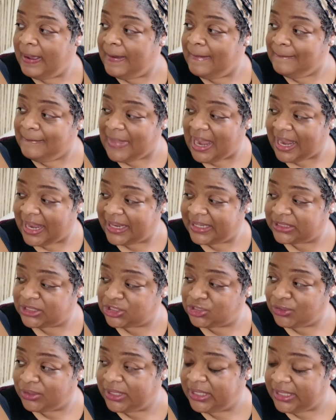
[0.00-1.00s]
My
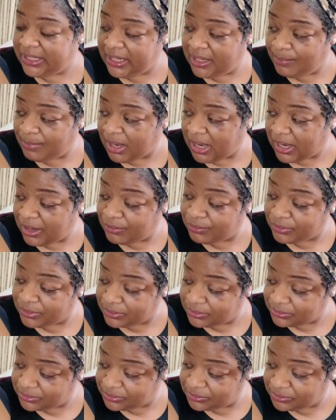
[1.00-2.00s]
tree in my
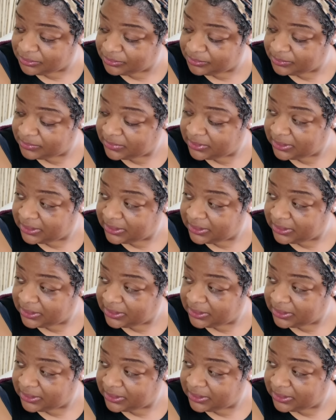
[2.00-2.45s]
room,